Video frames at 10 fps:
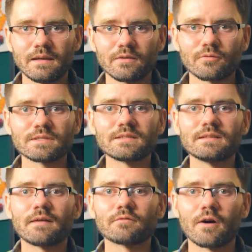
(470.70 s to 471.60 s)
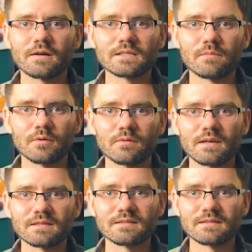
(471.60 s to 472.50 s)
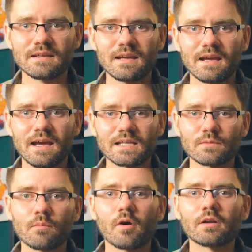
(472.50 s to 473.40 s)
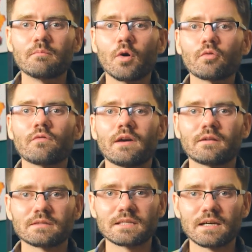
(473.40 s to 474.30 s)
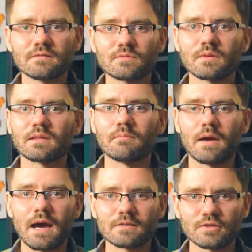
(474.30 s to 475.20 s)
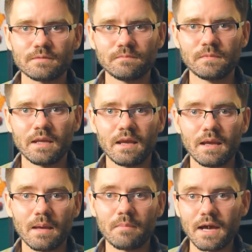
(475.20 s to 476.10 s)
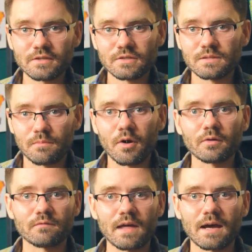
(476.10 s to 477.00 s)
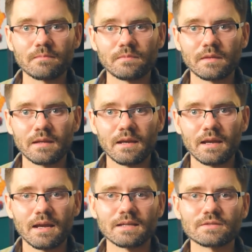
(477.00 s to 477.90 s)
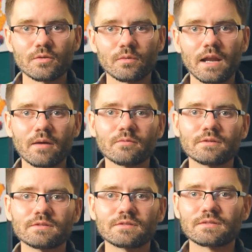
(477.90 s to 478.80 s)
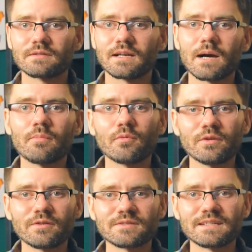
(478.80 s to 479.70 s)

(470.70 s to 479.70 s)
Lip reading: Kristen Neff talks about this, as we want to motivate ourselves with compassion, and passion's a part of that. And so when I was a couple years